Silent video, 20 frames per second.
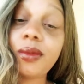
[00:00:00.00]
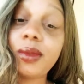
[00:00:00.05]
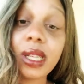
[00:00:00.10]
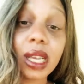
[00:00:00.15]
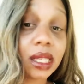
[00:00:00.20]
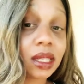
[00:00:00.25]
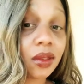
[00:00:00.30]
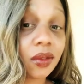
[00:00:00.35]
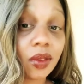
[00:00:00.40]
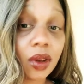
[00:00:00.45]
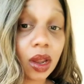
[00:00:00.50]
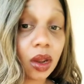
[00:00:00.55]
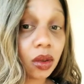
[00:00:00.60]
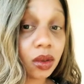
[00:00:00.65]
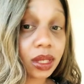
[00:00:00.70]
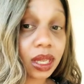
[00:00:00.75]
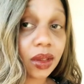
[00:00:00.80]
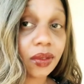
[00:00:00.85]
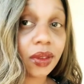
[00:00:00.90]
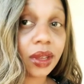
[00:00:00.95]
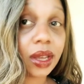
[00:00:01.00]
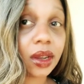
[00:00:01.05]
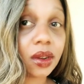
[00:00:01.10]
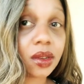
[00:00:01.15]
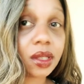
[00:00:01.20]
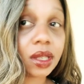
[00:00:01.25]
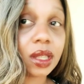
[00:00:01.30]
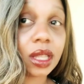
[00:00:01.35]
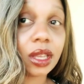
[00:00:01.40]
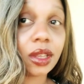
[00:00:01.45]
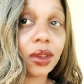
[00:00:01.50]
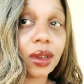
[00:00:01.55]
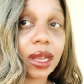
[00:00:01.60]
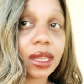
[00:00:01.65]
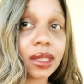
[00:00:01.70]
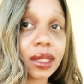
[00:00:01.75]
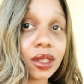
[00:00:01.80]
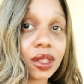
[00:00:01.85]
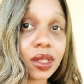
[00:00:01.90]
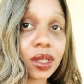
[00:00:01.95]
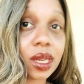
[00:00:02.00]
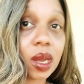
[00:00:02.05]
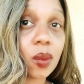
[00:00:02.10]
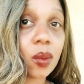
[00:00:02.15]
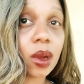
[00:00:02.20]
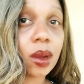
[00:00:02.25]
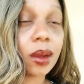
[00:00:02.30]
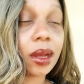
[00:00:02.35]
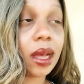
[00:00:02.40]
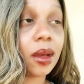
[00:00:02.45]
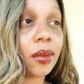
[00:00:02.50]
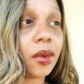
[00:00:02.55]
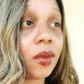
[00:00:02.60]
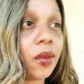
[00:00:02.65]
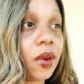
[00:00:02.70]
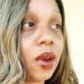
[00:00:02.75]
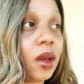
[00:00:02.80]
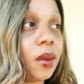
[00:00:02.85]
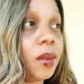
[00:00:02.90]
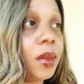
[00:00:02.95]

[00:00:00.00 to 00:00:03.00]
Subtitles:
doesn't fall on deaf ears and that you guys understand where I'm coming from.